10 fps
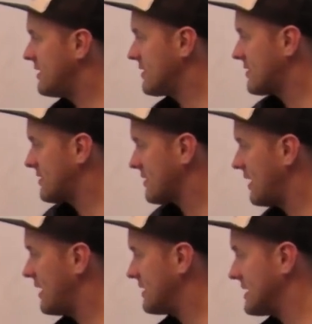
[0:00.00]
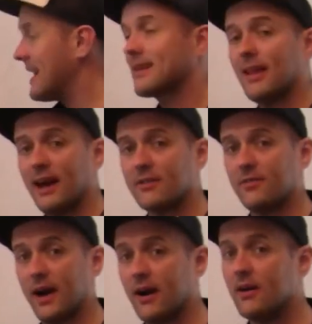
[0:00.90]
this .class
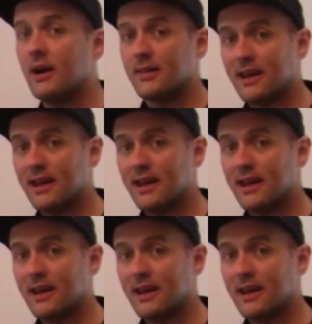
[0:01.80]
file.